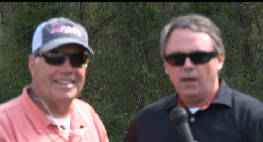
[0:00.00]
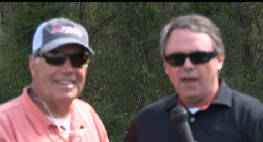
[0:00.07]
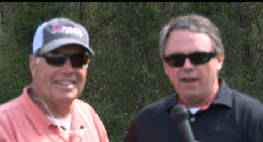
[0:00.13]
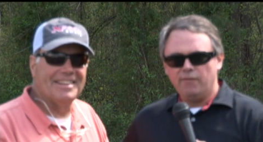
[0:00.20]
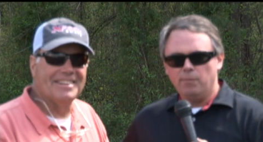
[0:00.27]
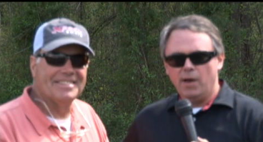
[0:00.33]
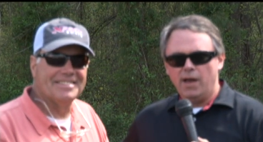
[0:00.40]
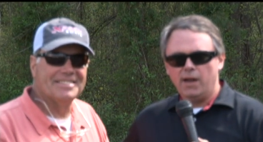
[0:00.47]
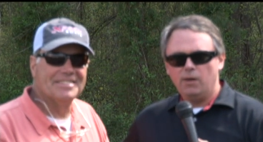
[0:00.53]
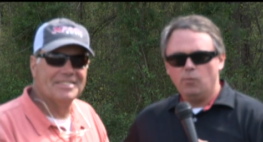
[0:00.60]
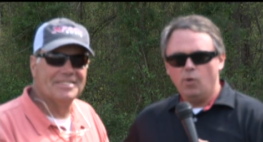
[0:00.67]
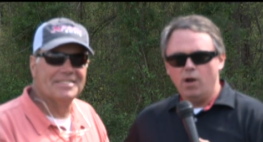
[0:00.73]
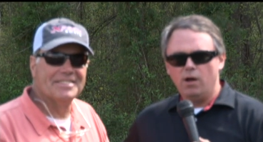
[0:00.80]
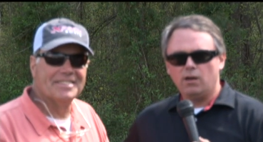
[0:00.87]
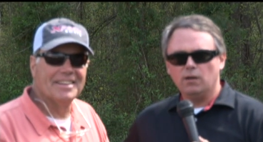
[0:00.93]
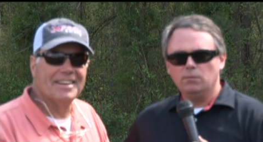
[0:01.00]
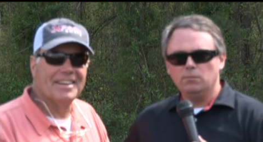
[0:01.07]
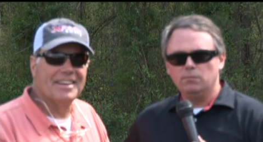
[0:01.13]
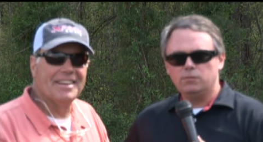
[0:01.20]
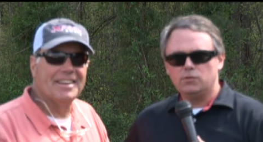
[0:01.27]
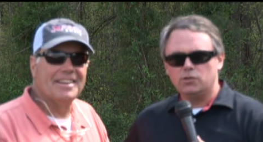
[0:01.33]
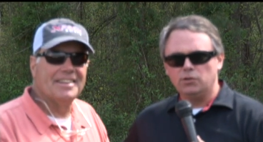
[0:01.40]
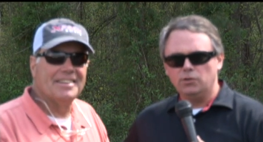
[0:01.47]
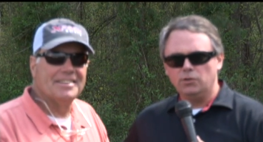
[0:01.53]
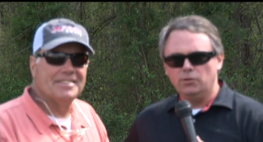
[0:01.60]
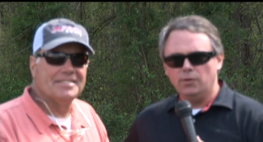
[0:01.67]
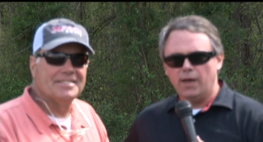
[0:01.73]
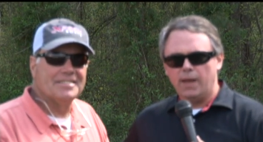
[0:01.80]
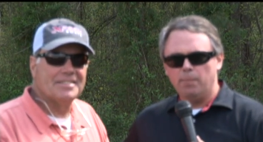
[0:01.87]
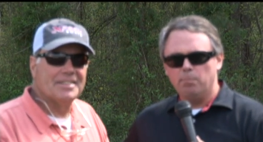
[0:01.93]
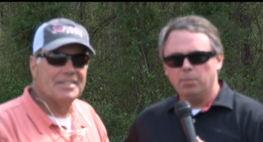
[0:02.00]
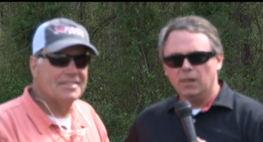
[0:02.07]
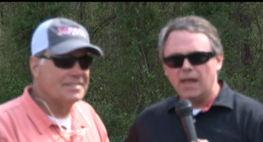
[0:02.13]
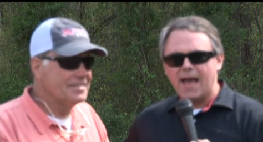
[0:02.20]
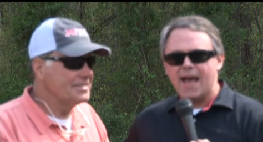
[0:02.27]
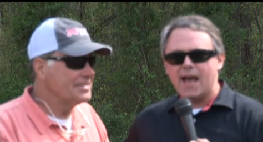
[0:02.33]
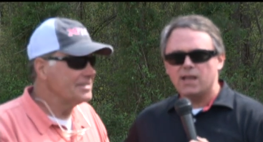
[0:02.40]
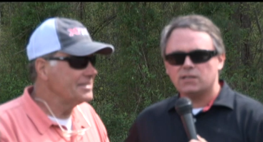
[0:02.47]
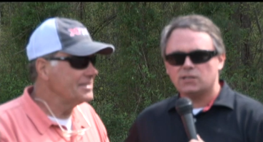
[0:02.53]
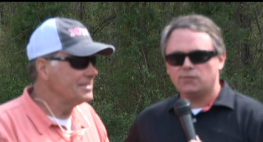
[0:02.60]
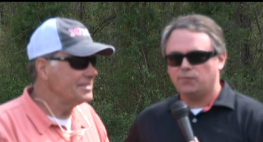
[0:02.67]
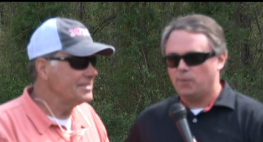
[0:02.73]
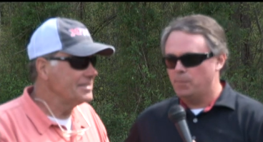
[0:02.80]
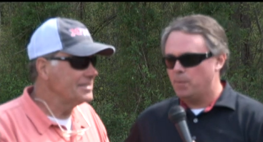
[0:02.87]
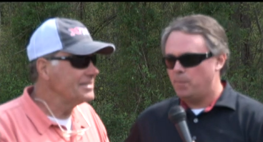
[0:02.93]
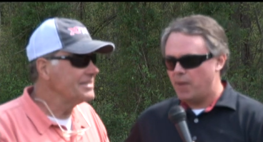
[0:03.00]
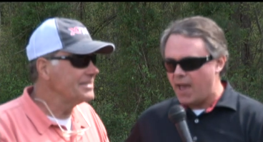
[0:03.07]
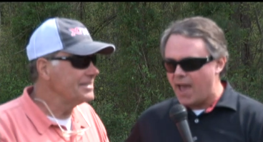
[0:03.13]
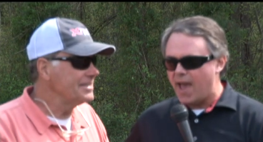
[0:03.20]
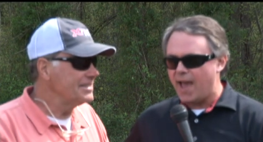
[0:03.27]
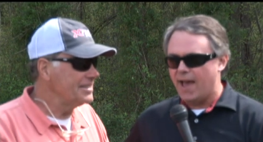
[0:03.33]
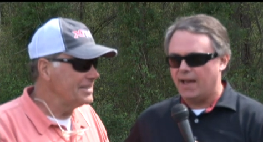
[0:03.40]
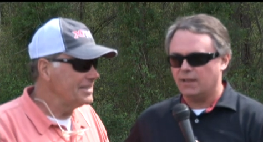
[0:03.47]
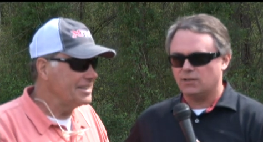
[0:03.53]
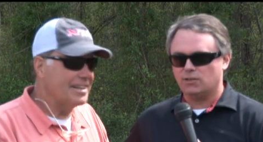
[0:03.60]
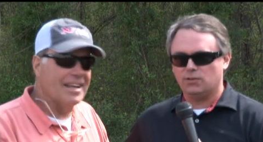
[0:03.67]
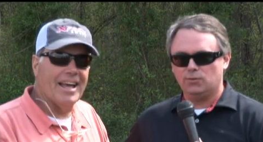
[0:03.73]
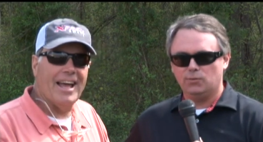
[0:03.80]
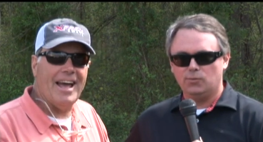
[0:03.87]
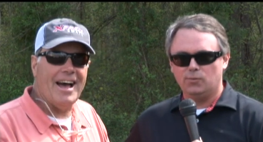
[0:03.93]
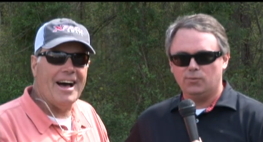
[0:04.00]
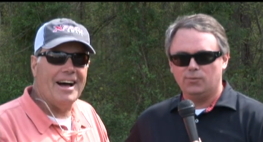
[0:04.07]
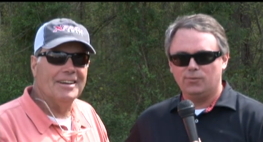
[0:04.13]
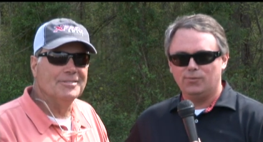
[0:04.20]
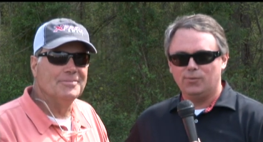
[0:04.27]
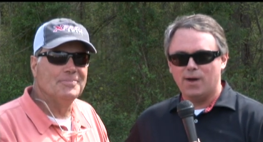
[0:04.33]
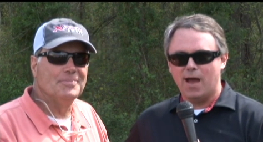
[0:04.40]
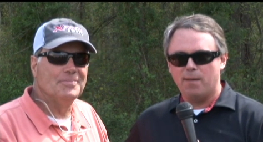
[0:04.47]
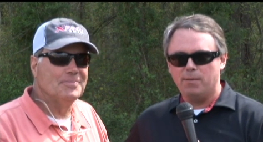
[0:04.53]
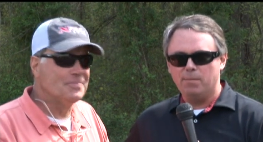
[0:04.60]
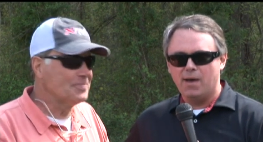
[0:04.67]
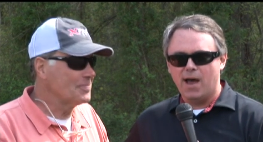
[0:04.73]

Speaker 1: Hey everybody, welcome to a blast from the past. Yeah. Robby